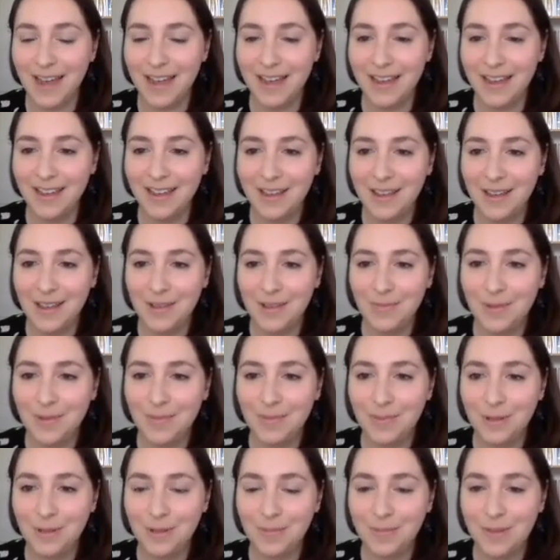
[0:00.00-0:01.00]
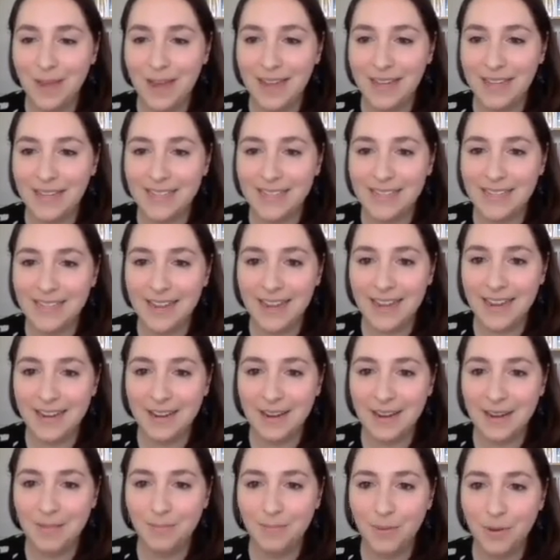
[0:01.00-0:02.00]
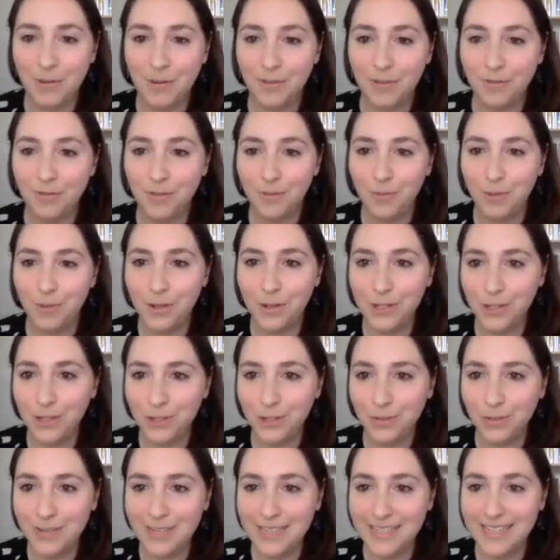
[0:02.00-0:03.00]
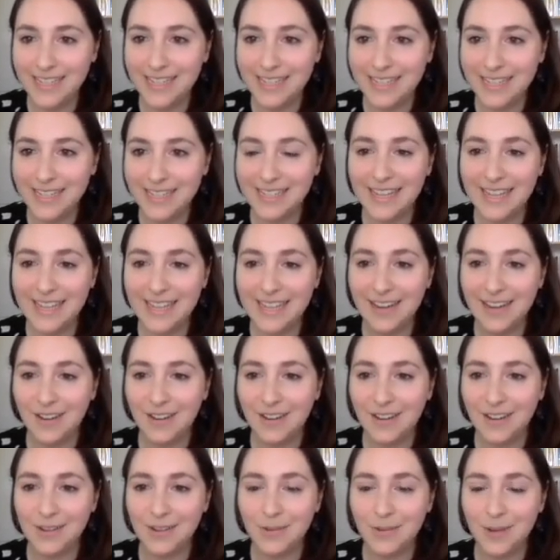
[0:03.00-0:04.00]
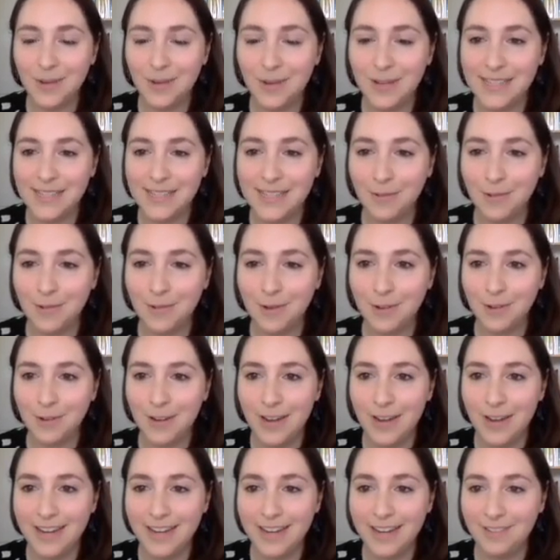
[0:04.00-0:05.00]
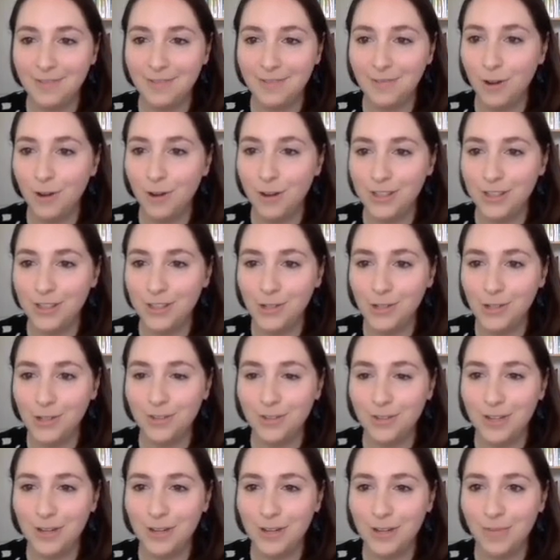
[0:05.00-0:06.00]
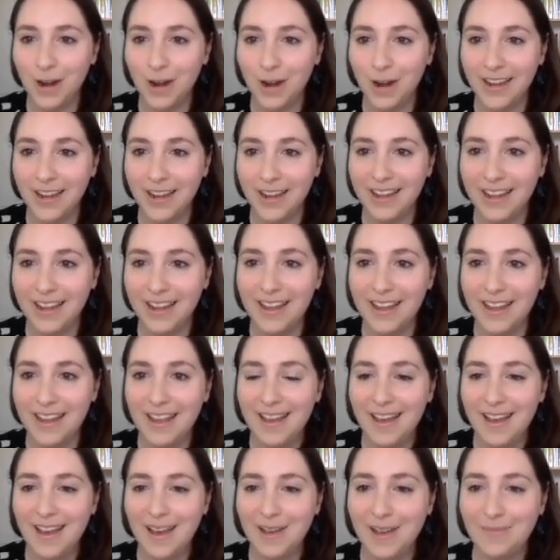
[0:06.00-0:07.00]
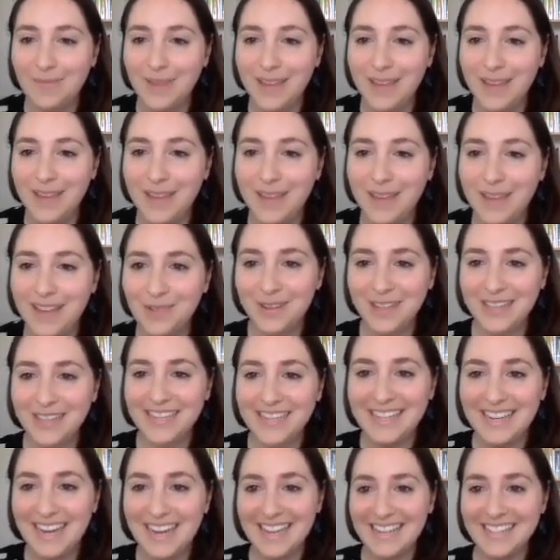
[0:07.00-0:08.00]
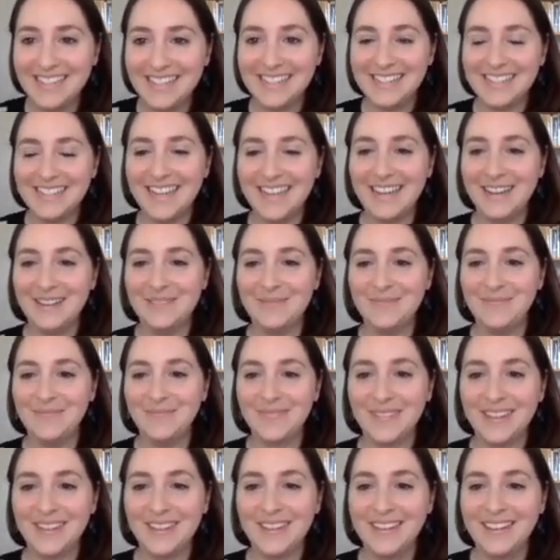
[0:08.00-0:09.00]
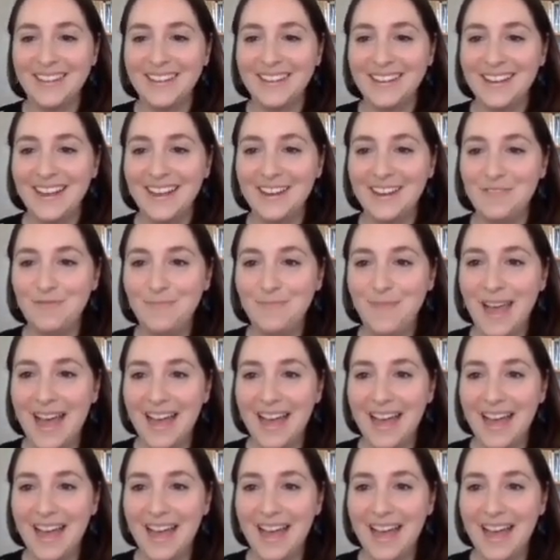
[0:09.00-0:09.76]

by people in Palestine, um, both for personal reasons and then also ones that were created for the souvenir market, um, because they're really nice um, kind